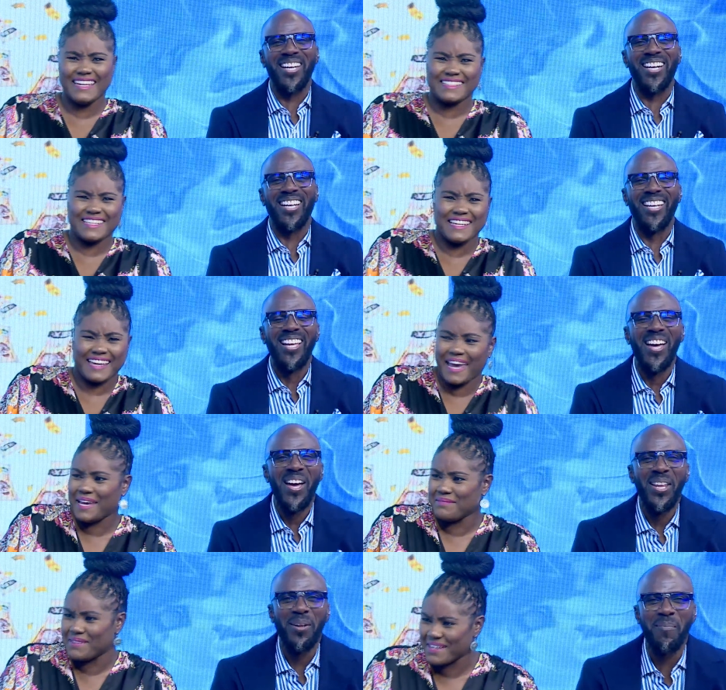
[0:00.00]
Speaker 1: girl,
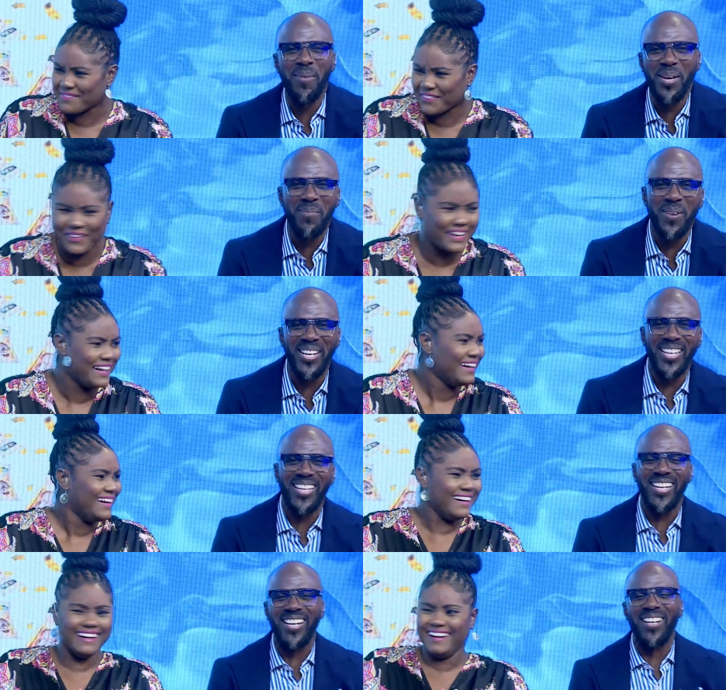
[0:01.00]
E-T-K-E the big money
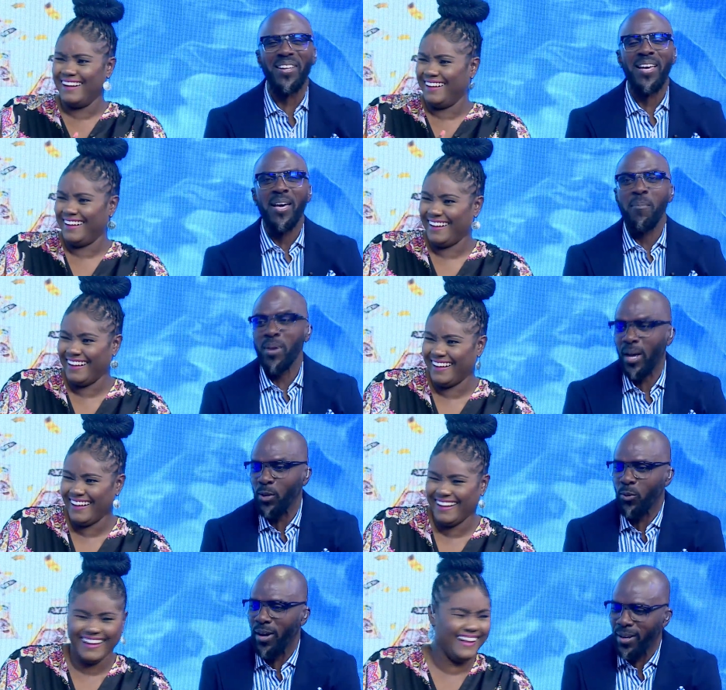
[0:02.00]
girl,
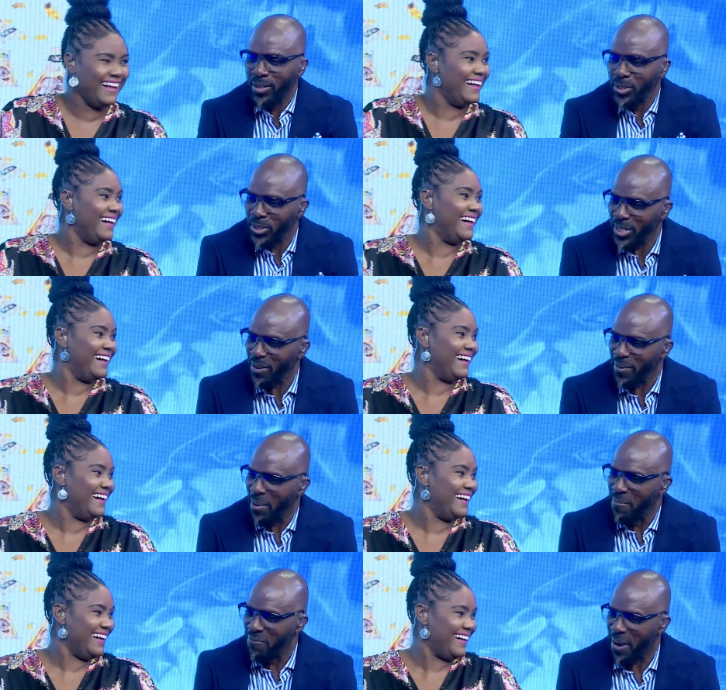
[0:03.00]
because we're in the
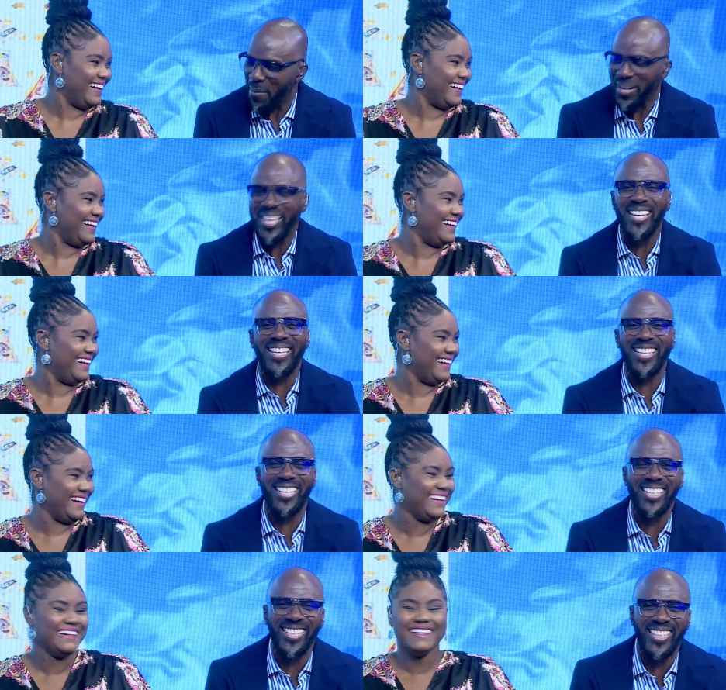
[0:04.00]
CVM family.
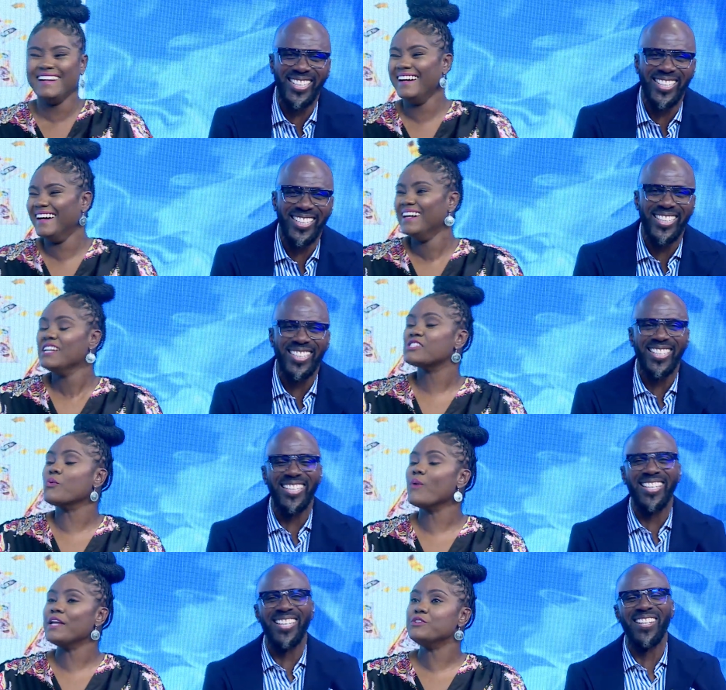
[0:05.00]

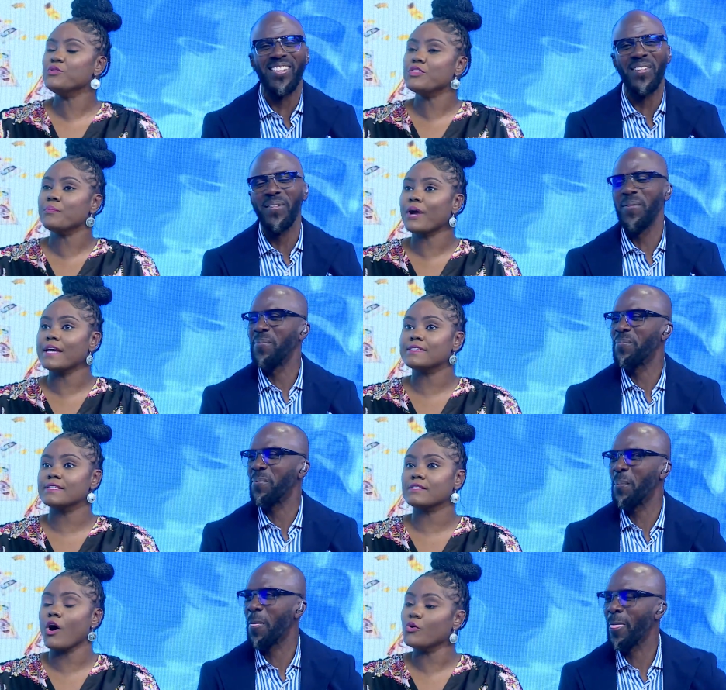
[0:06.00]
Speaker 2: So when do the
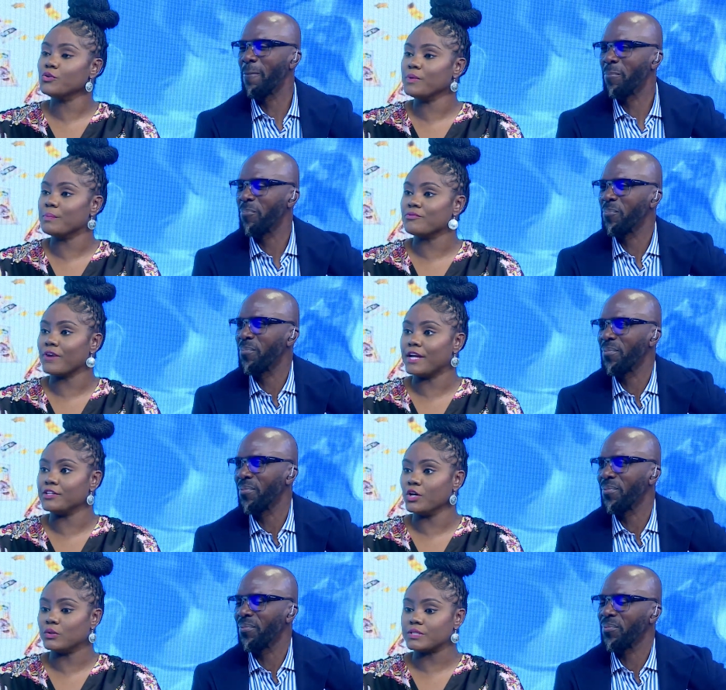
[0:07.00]
prizes, how do people
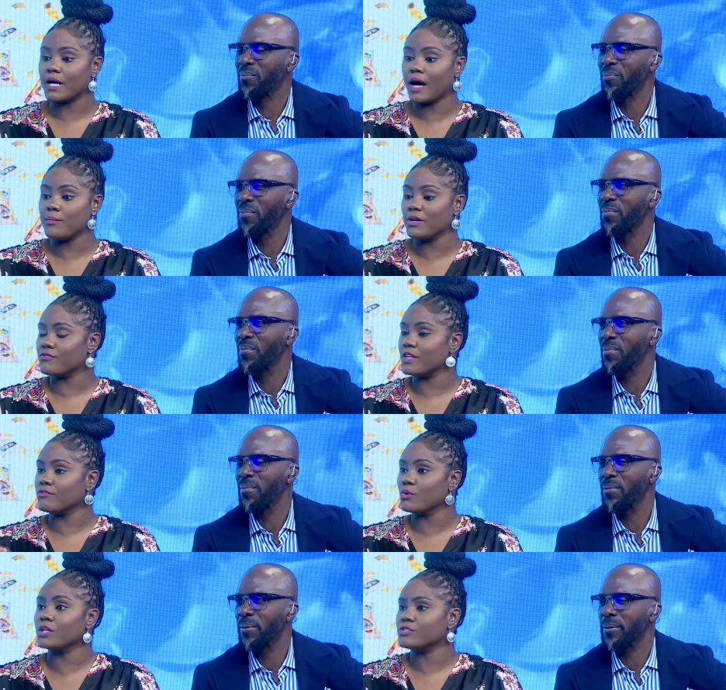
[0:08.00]
find out um, if
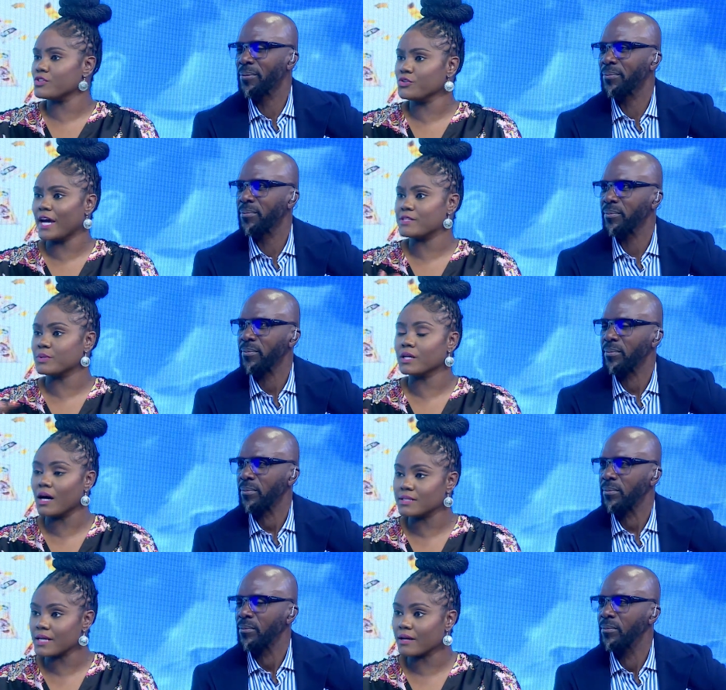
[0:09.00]
they've won? So you guys will
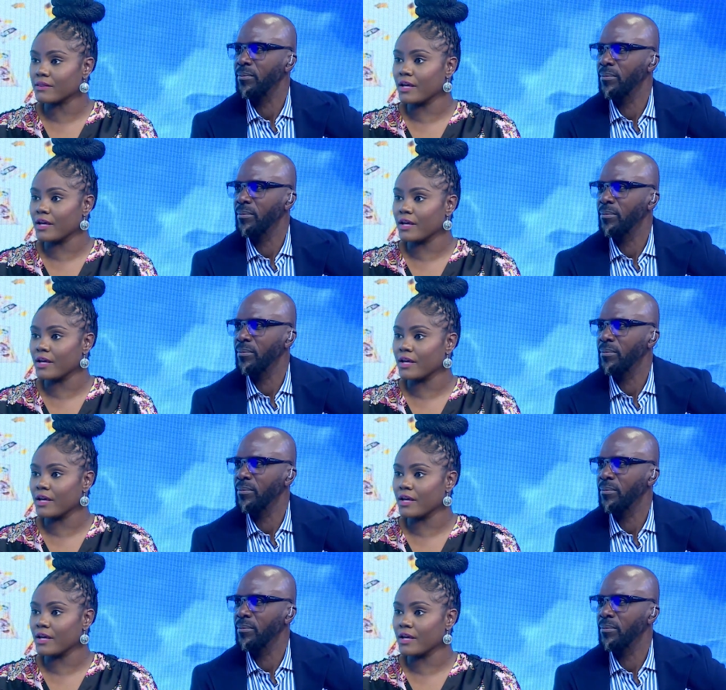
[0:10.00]
contact,